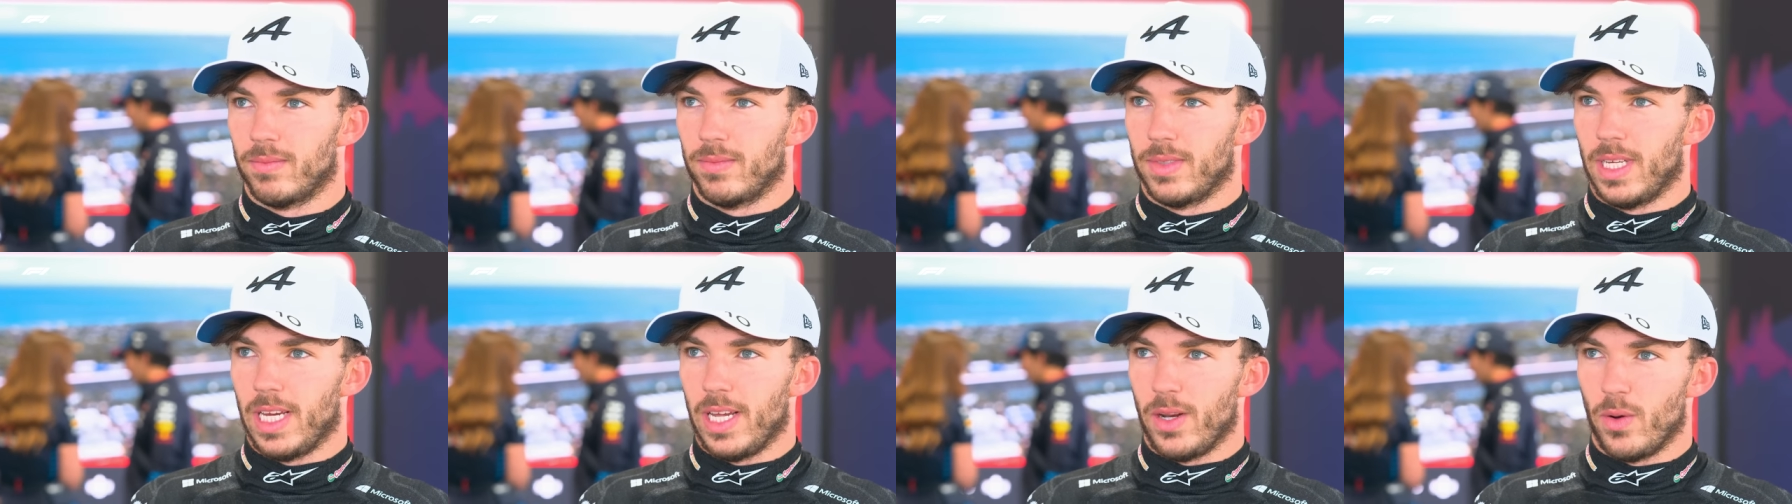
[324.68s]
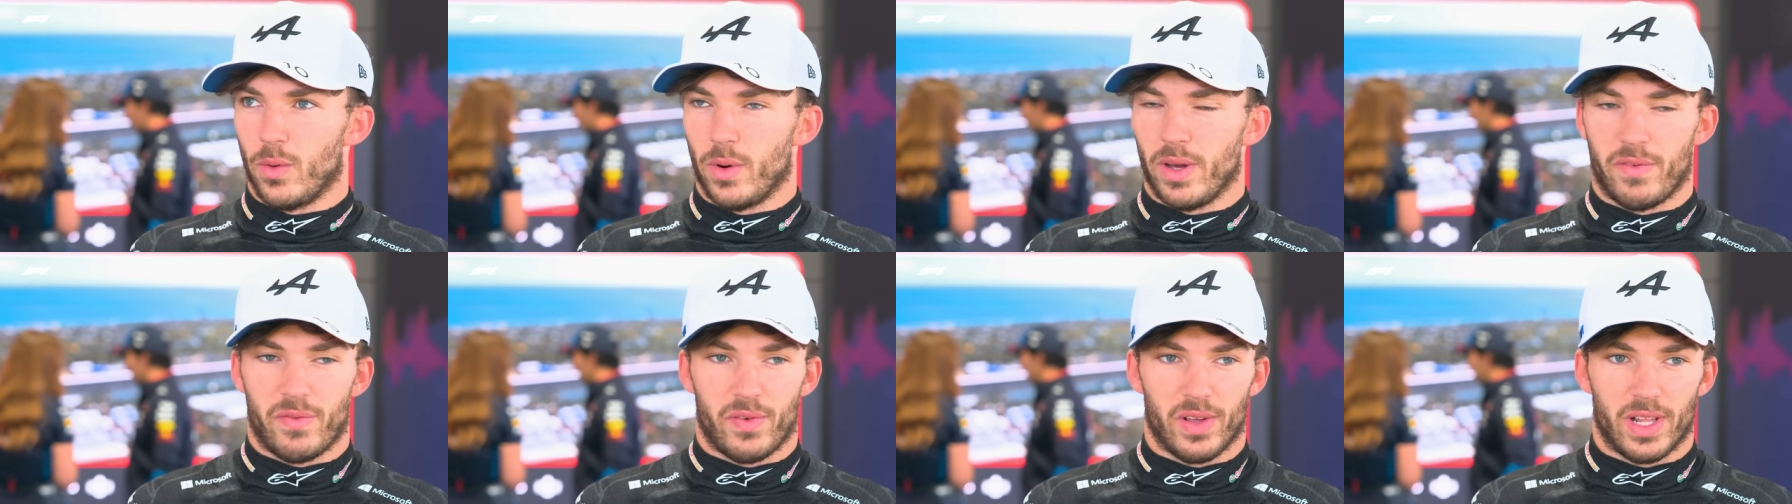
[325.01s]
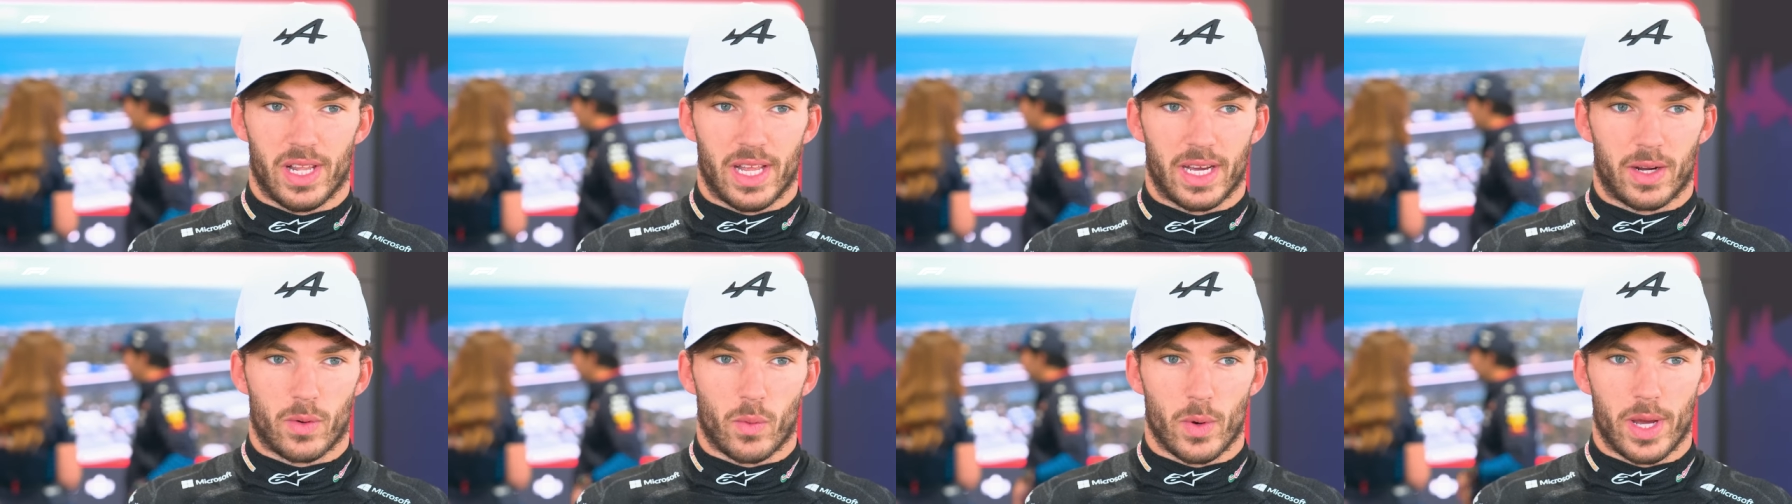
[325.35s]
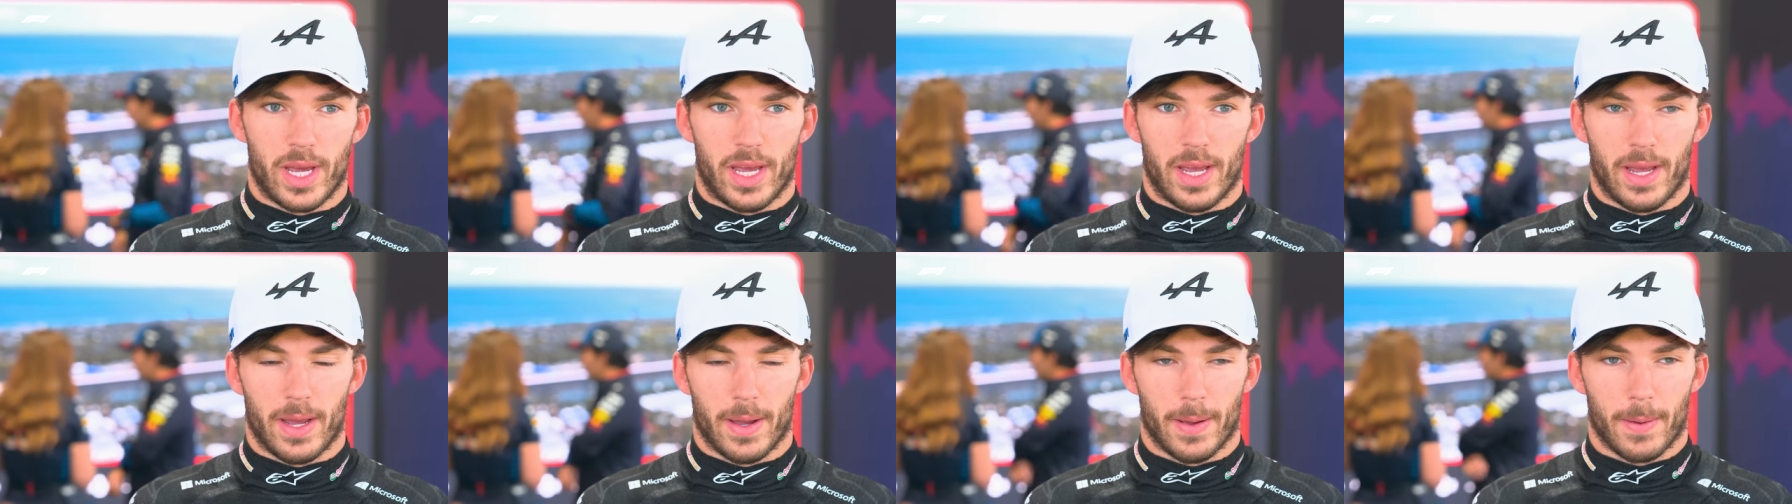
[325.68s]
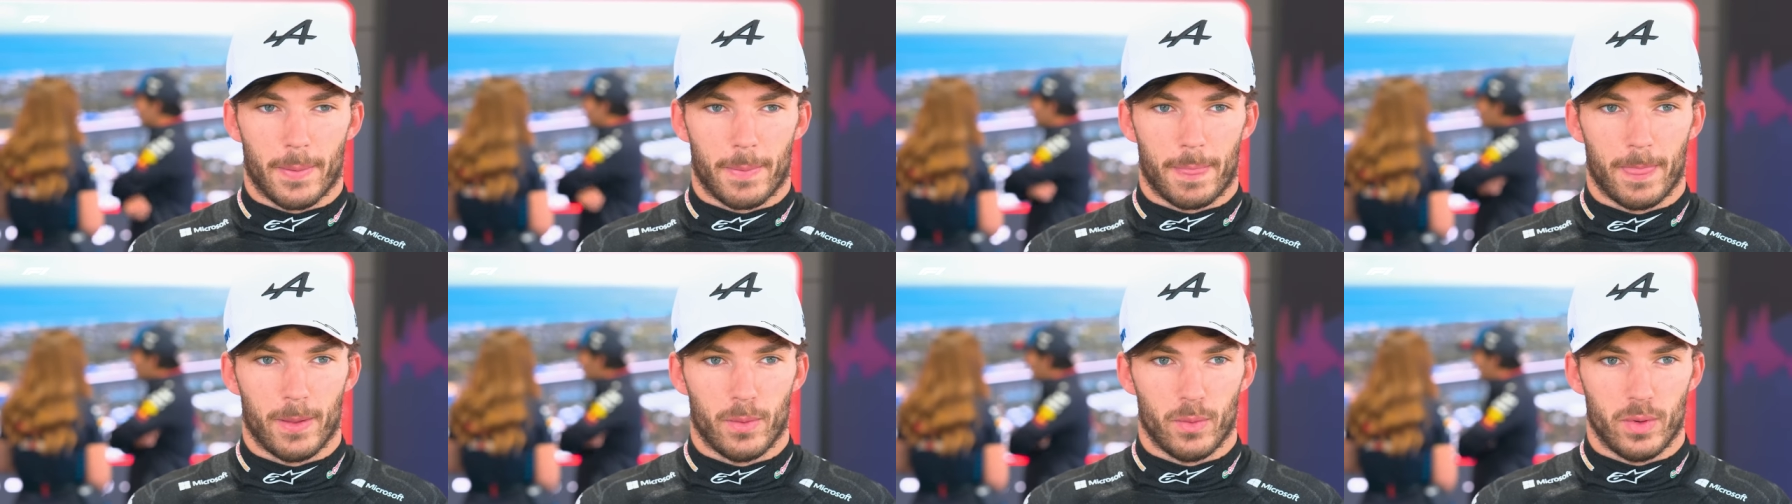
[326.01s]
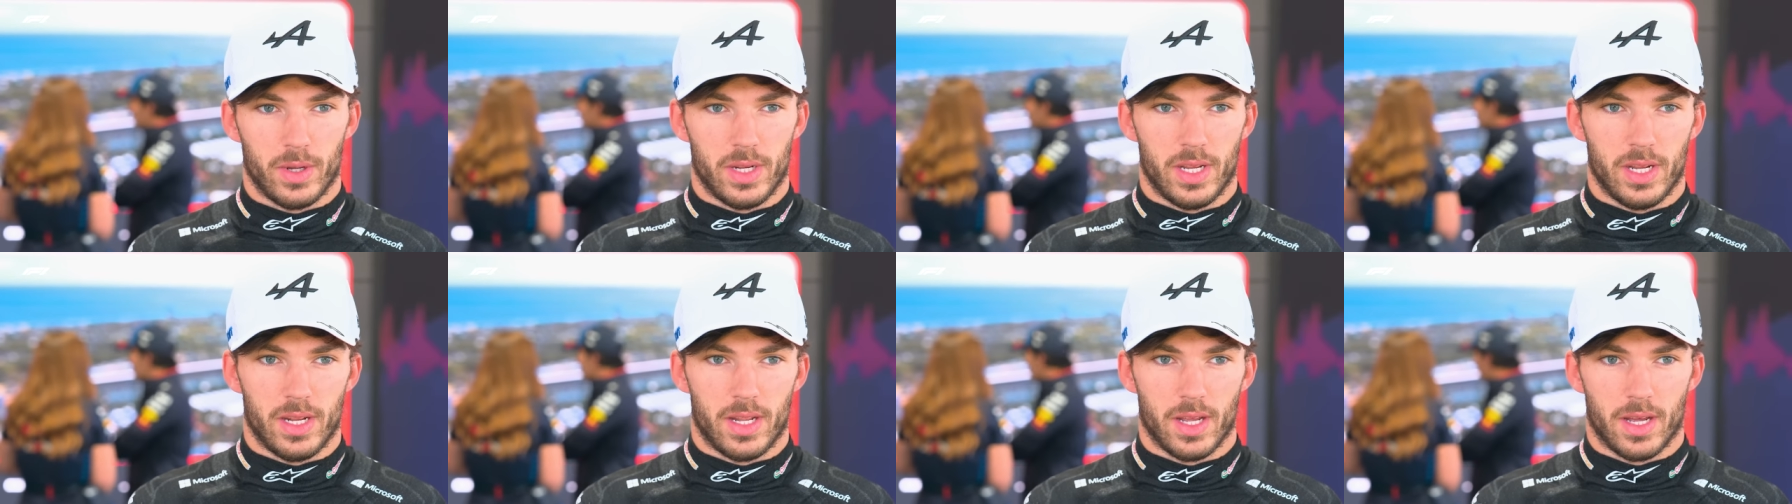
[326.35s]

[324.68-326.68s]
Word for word: in a way feel like we we did